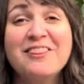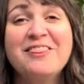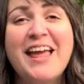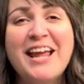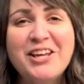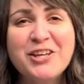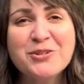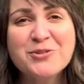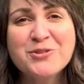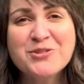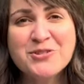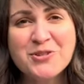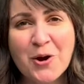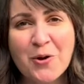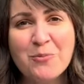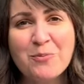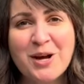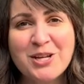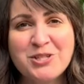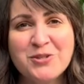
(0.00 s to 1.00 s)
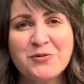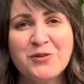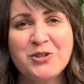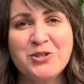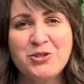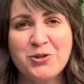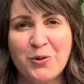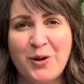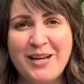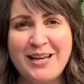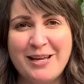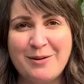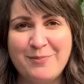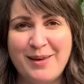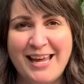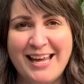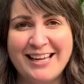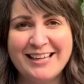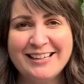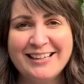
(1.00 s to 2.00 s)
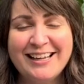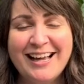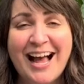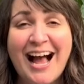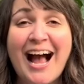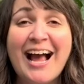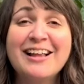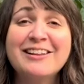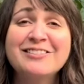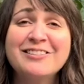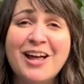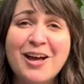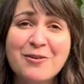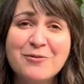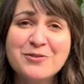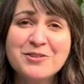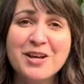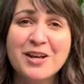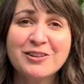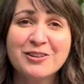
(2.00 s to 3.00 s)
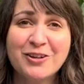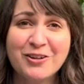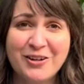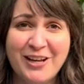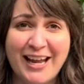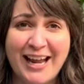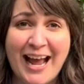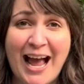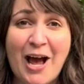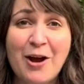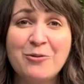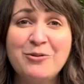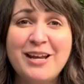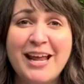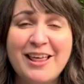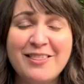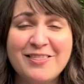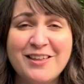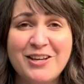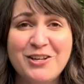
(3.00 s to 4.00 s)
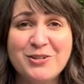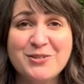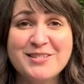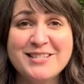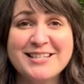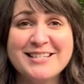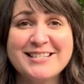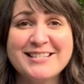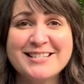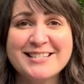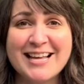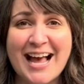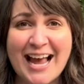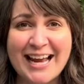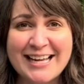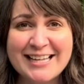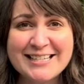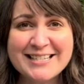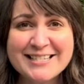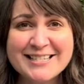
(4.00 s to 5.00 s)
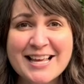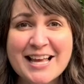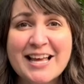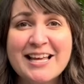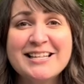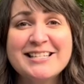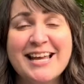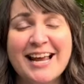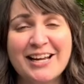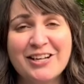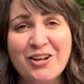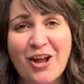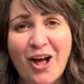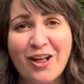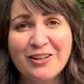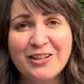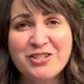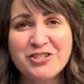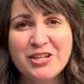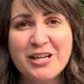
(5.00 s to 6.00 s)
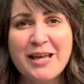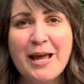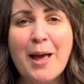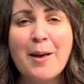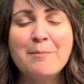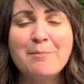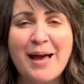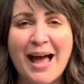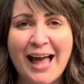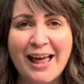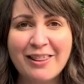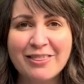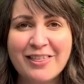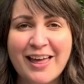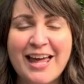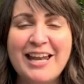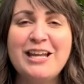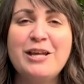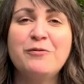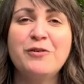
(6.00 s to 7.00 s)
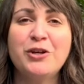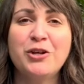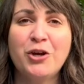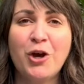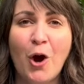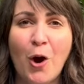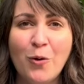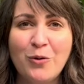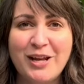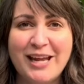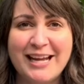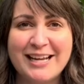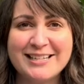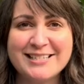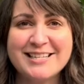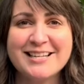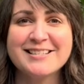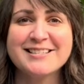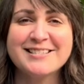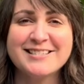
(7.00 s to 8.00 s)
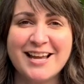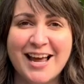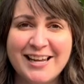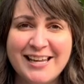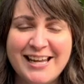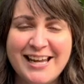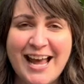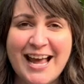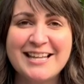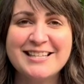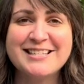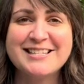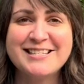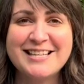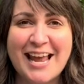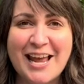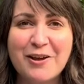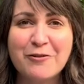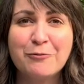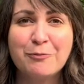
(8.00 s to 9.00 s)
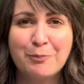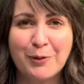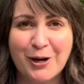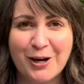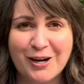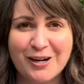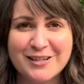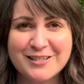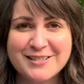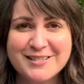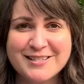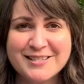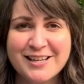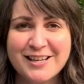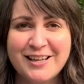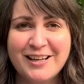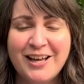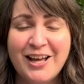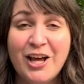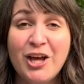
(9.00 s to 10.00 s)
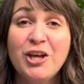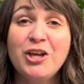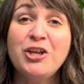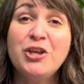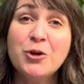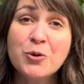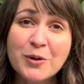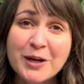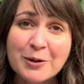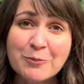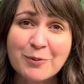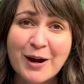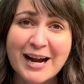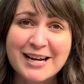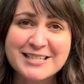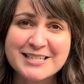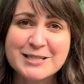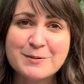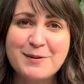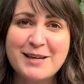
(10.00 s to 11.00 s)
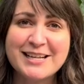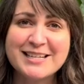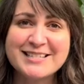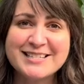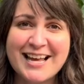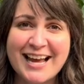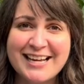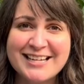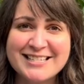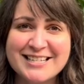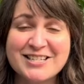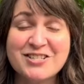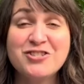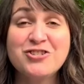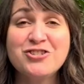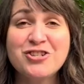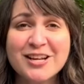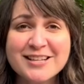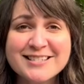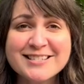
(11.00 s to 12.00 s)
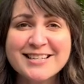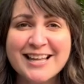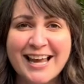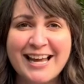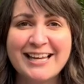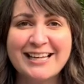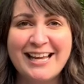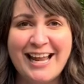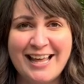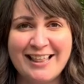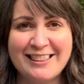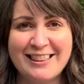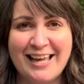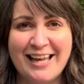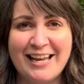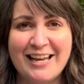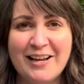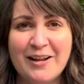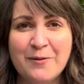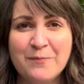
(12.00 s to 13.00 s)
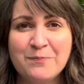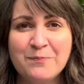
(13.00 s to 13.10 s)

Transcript: Thank you so much for joining me. I loved learning how Nathan uses science, technology, math, and even coding to study and save birds. You can practice being a scientist just like Nathan.